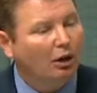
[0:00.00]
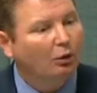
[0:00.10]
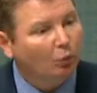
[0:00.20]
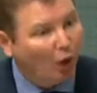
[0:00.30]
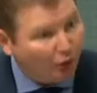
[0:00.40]

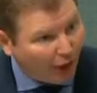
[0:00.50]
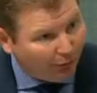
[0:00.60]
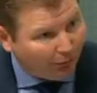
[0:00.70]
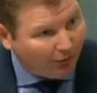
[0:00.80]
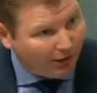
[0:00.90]
Rolled
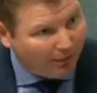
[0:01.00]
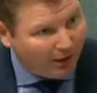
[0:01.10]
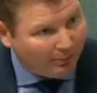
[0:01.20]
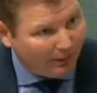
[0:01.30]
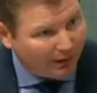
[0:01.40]
oats, Deputy
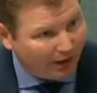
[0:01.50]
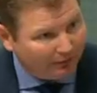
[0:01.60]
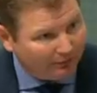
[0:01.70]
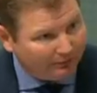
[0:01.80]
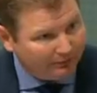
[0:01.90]
Speaker.
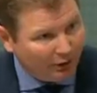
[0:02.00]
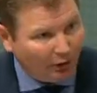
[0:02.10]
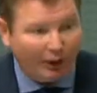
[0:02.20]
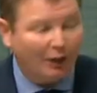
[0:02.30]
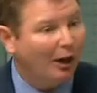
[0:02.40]

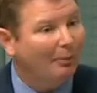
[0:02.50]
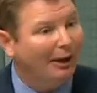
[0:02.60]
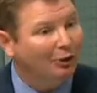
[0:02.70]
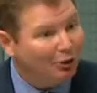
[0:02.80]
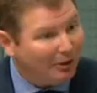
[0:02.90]
I don't know
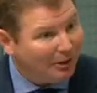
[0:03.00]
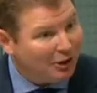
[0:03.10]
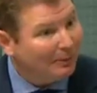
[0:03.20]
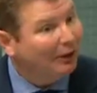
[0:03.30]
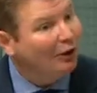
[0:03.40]
about you, Deputy
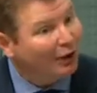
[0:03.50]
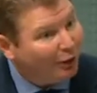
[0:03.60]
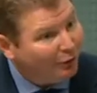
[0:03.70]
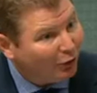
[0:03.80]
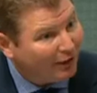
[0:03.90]
Speaker, I know
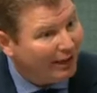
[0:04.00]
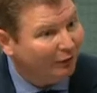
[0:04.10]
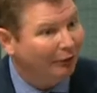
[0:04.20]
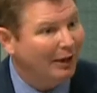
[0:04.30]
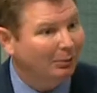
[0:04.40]
you've got a young
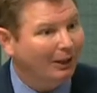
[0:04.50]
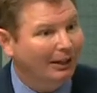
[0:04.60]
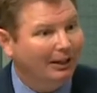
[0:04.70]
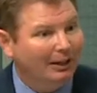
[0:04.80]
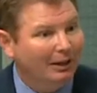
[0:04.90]
family,
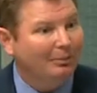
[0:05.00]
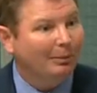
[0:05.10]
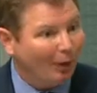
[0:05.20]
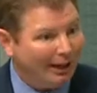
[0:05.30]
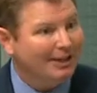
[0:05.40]
but
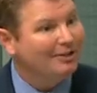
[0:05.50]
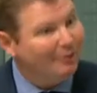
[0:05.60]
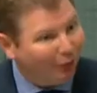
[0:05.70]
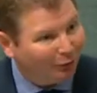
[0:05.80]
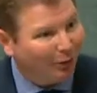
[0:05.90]
my kids
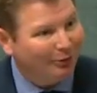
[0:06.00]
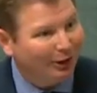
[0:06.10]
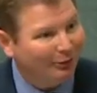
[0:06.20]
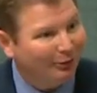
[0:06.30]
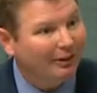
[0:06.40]
live on rolled
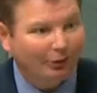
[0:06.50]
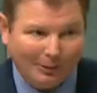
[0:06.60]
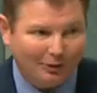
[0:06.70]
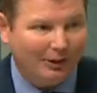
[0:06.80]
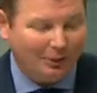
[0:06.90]
oats,
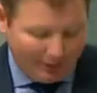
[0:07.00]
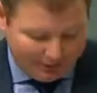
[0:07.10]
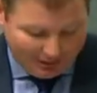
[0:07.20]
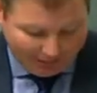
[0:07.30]
especially in winter.